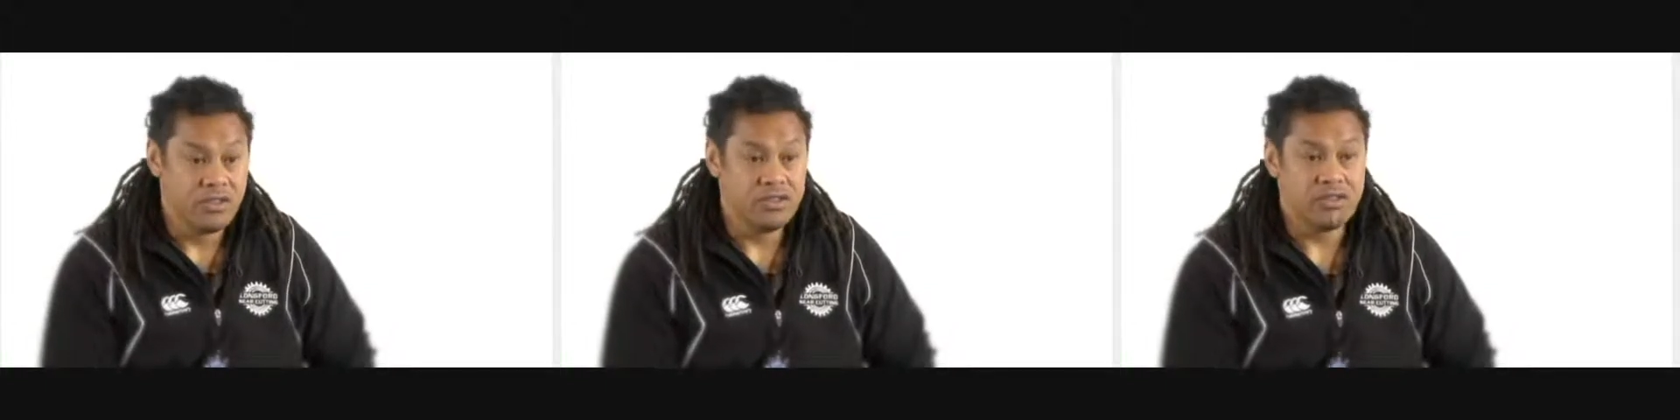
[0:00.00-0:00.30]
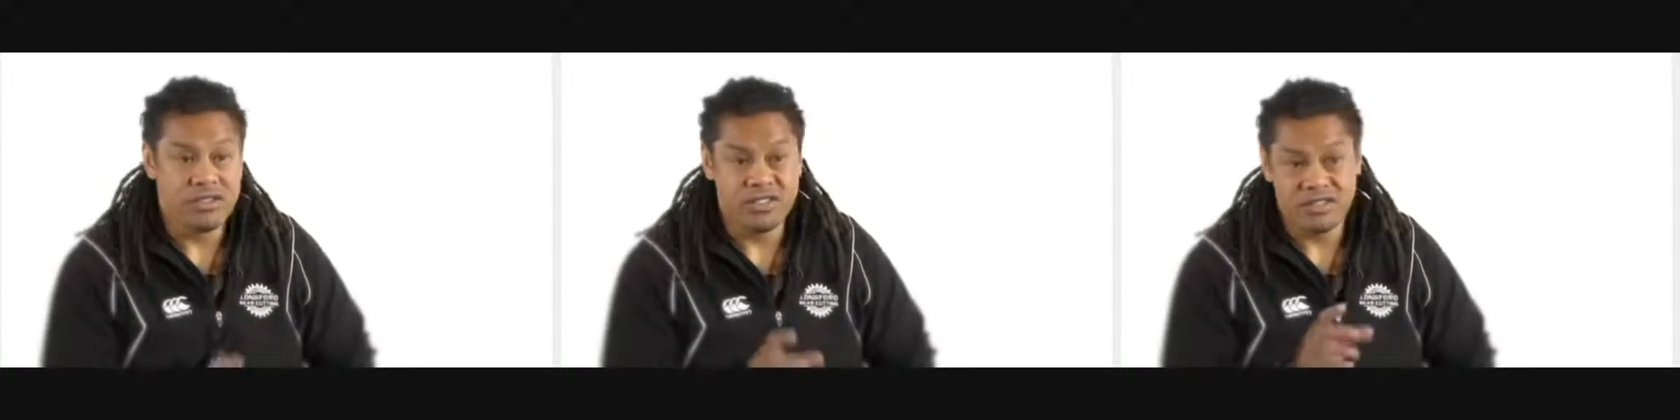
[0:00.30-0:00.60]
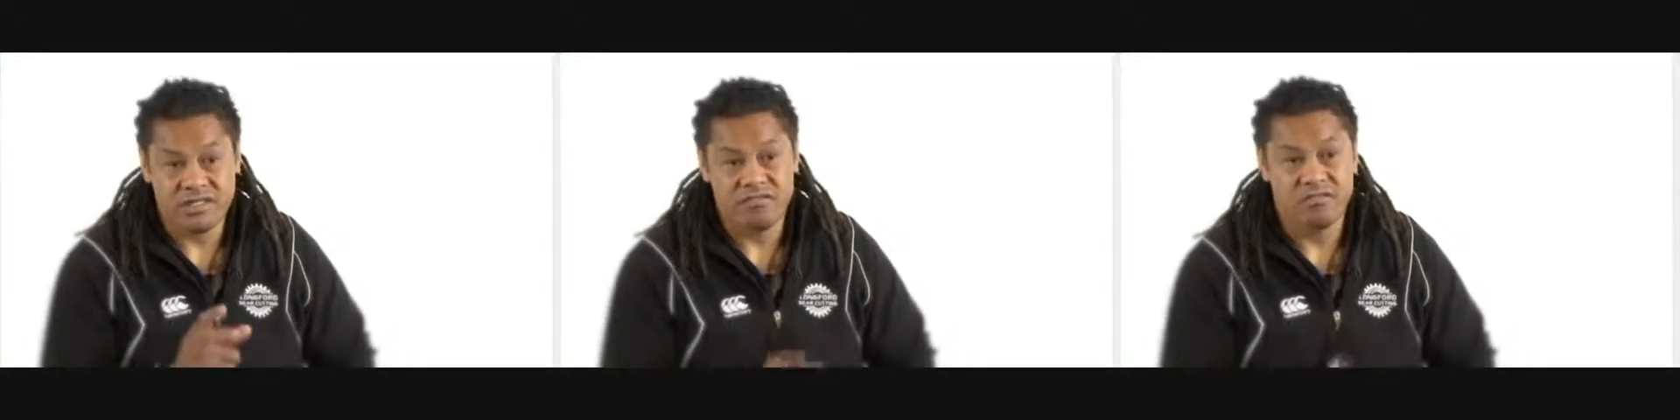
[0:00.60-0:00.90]

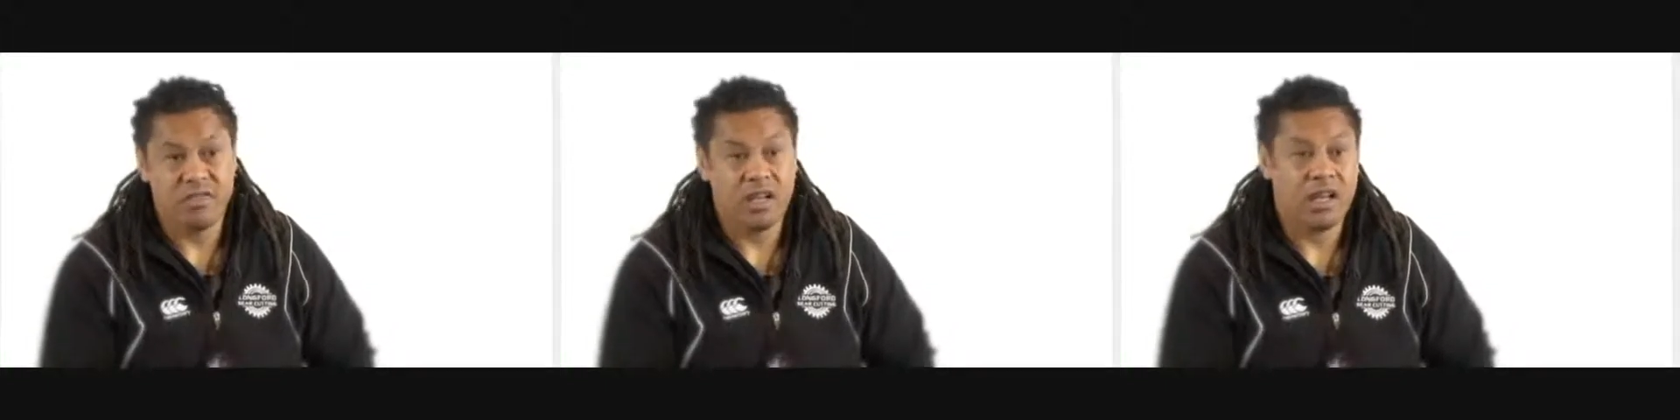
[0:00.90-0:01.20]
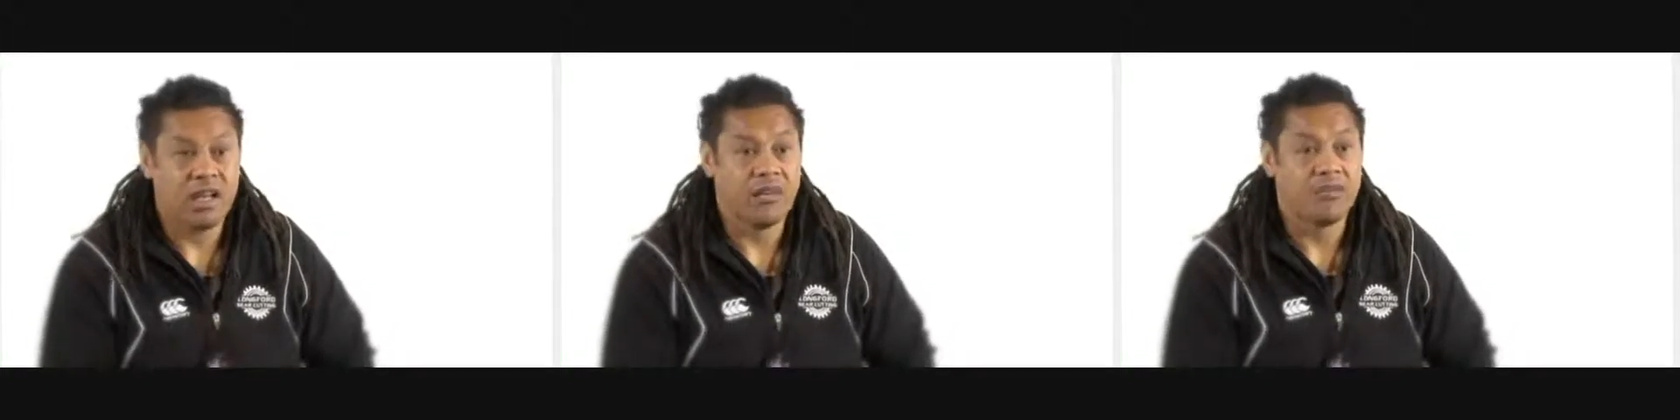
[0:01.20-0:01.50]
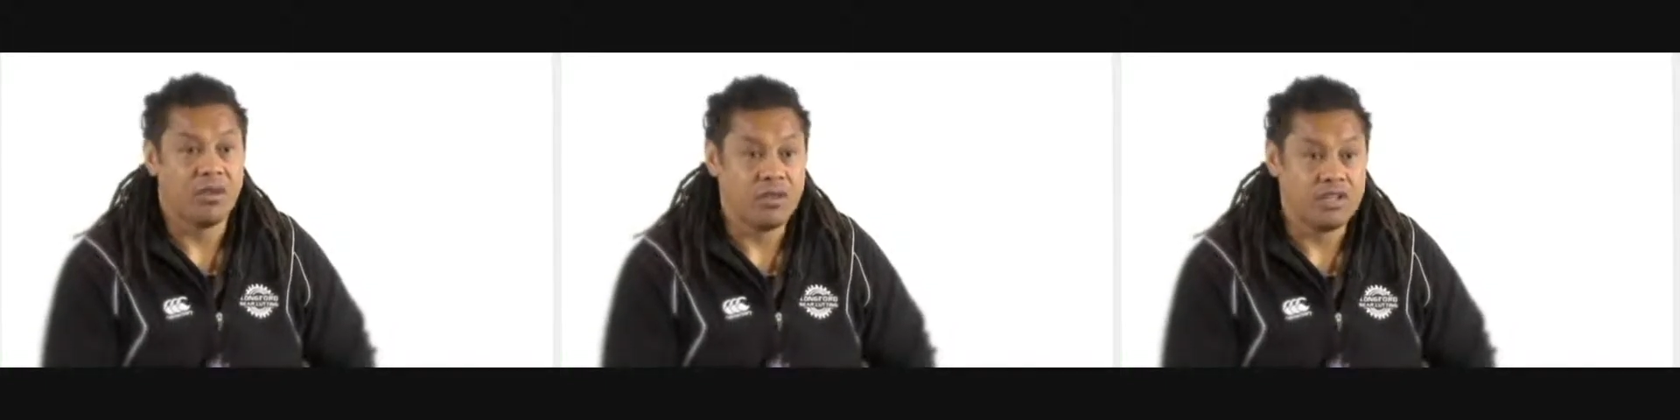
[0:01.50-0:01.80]
nutrients,
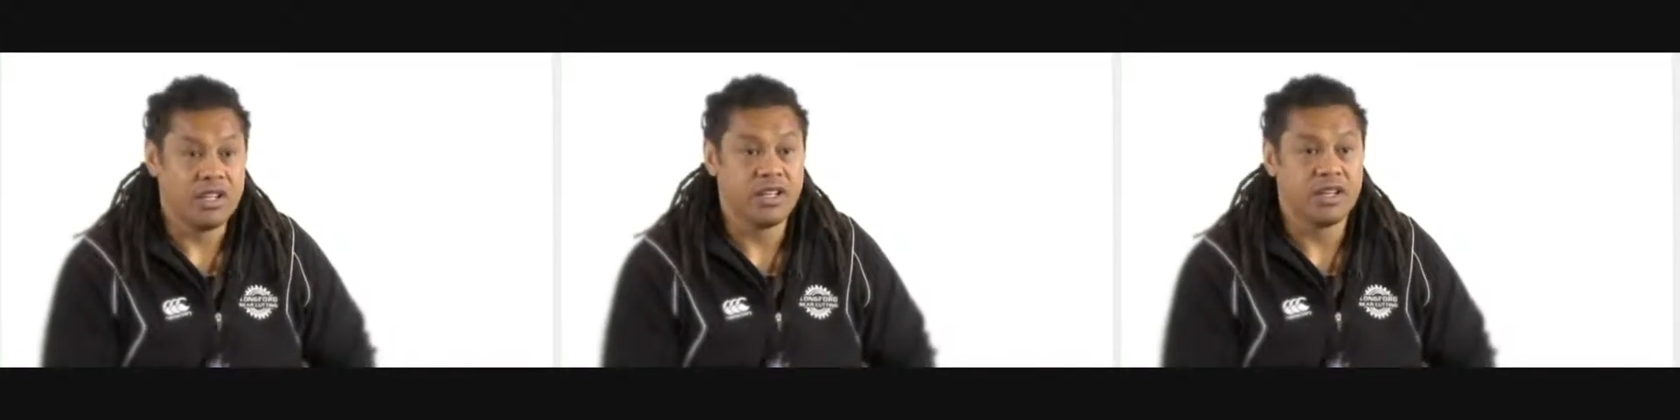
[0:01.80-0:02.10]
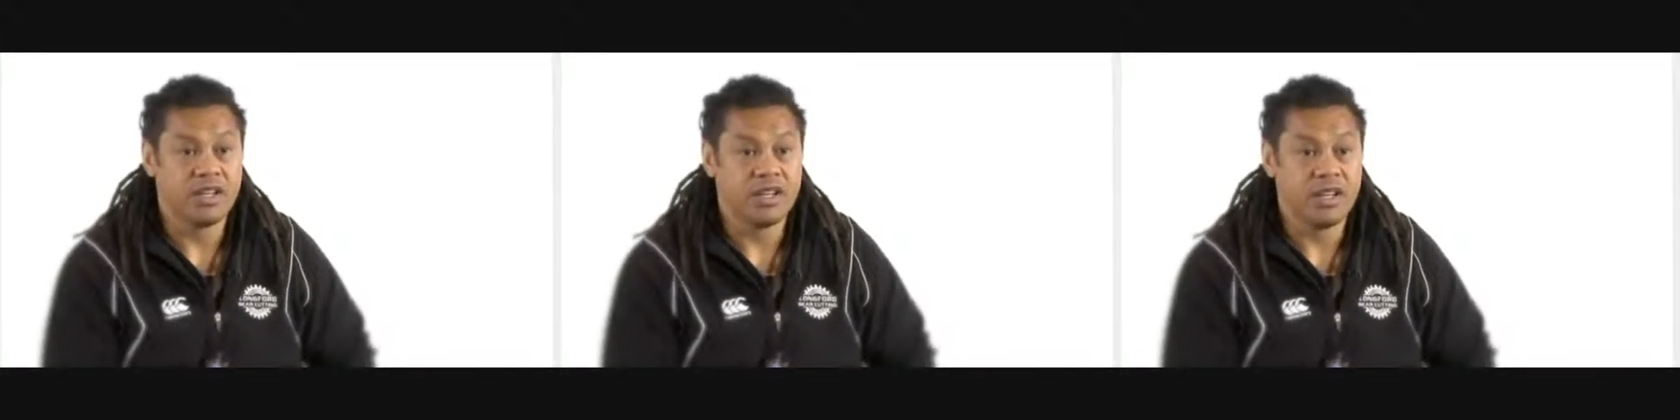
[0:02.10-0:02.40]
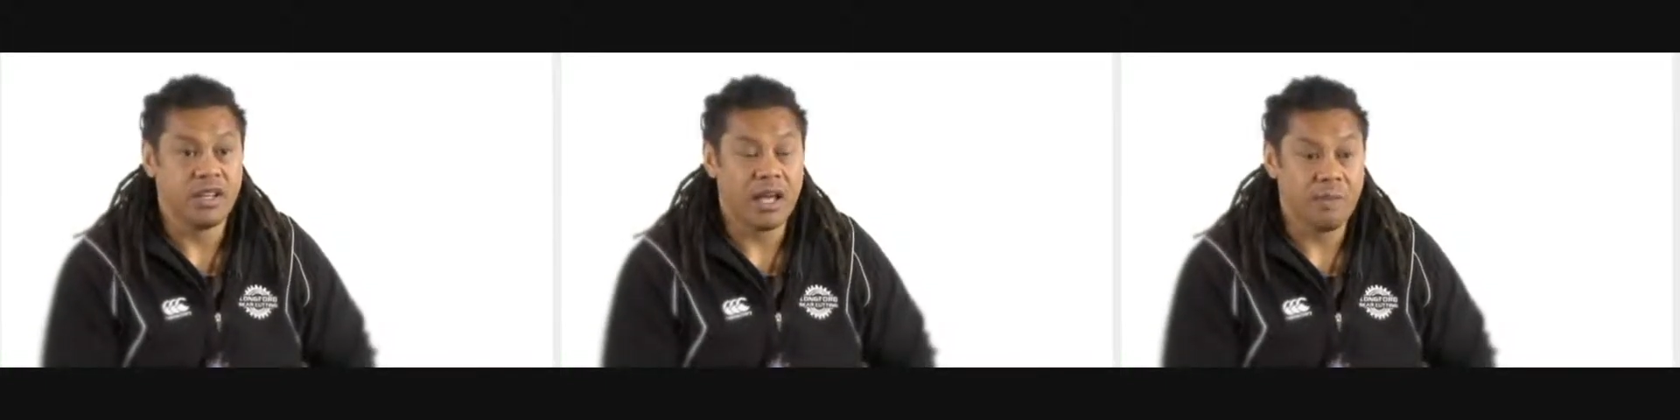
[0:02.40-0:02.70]
protein and
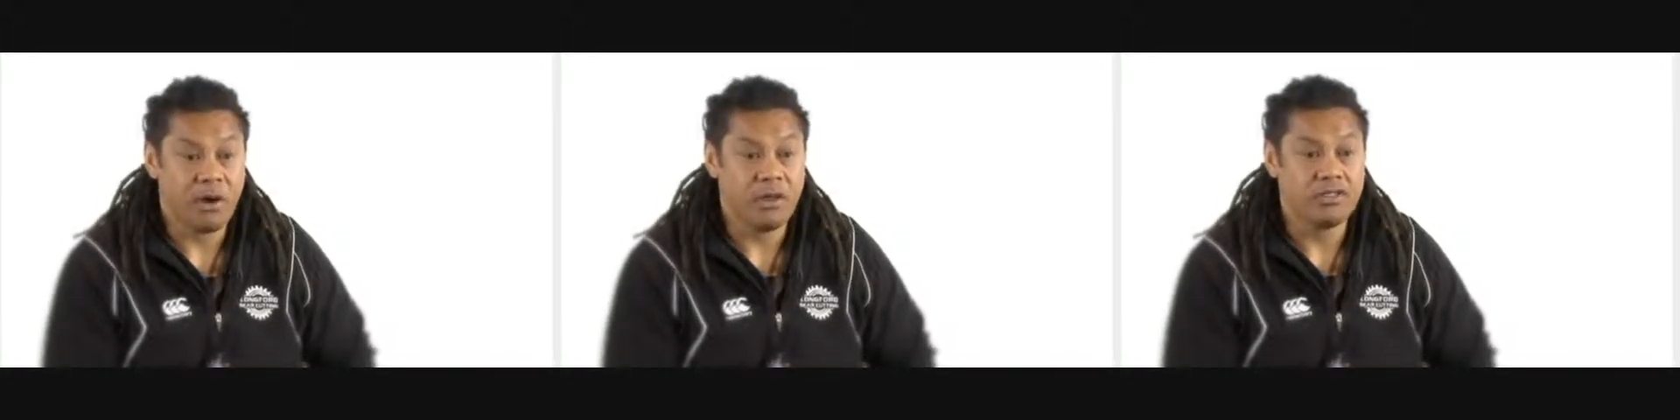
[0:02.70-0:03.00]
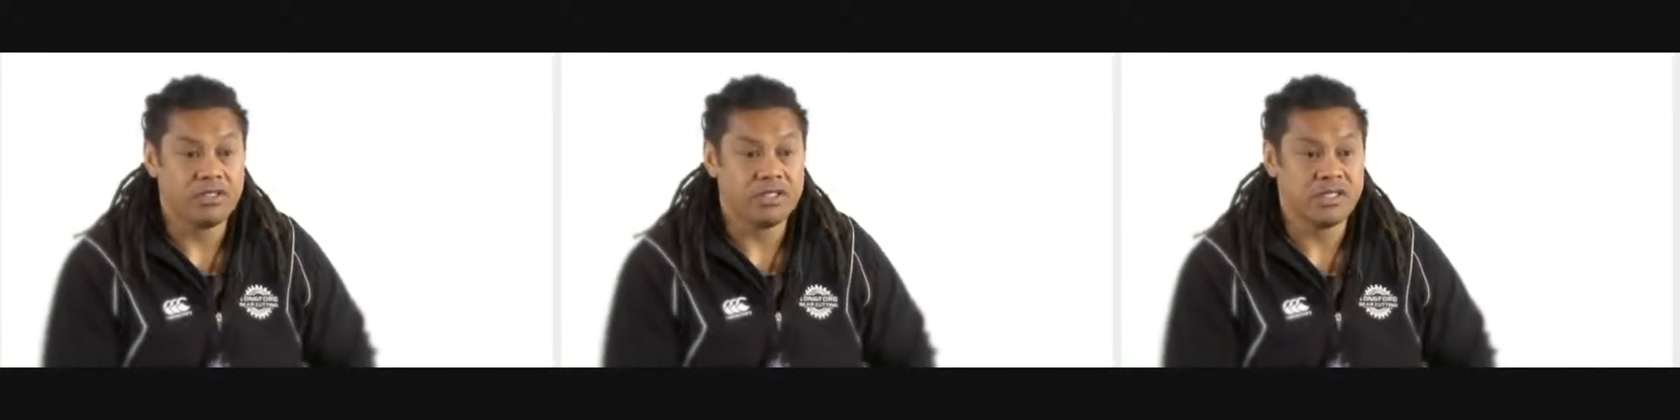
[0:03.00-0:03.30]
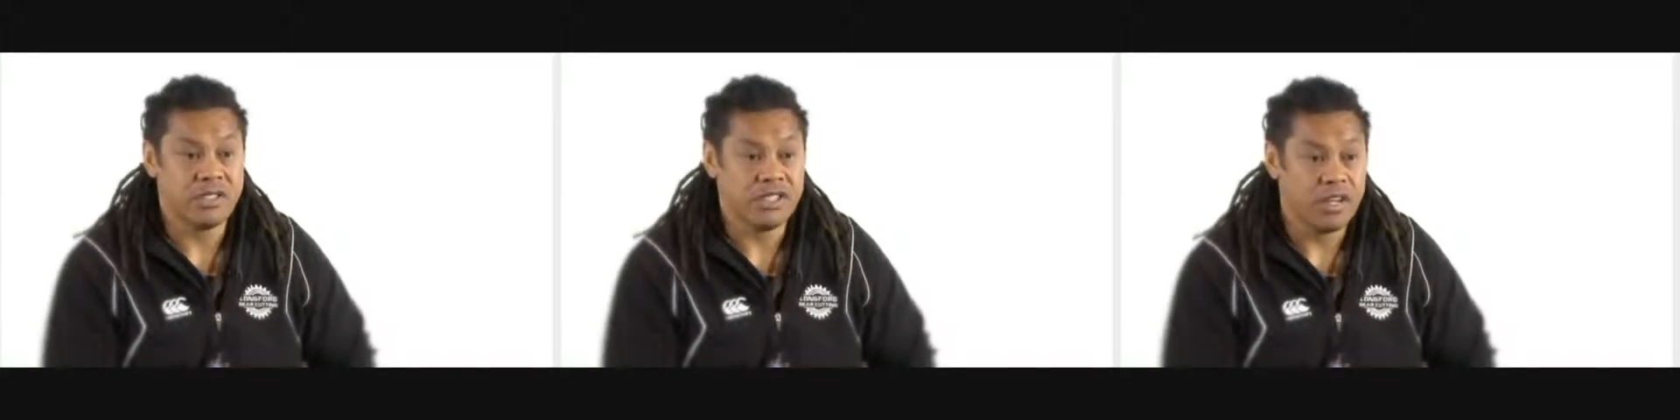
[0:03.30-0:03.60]
carbohydrates